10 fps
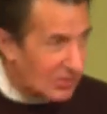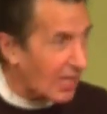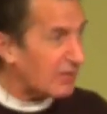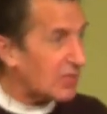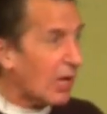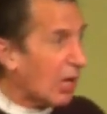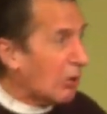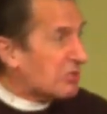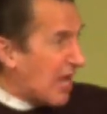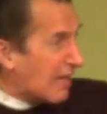less.
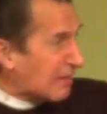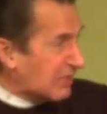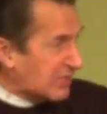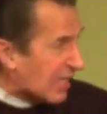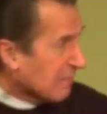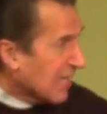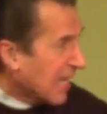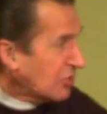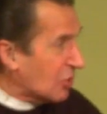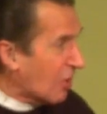Oh, death is coming
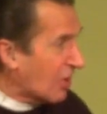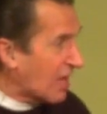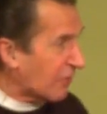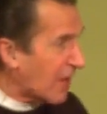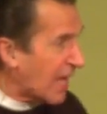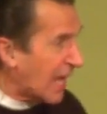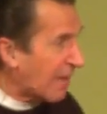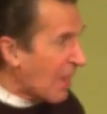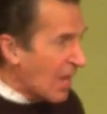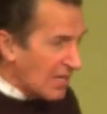at you on every hand.
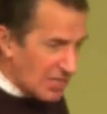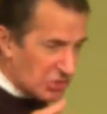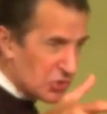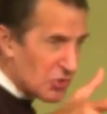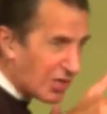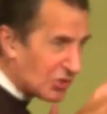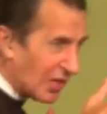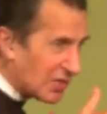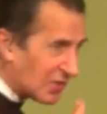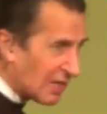Destruction
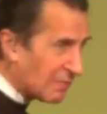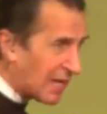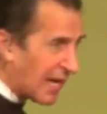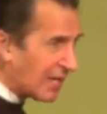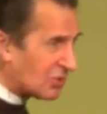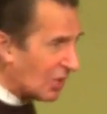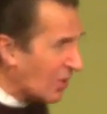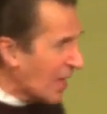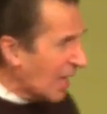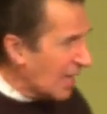is coming at you.
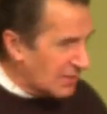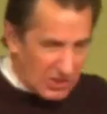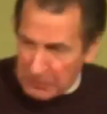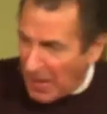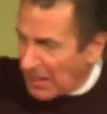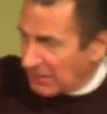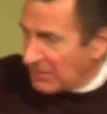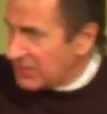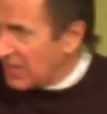Uh, despondency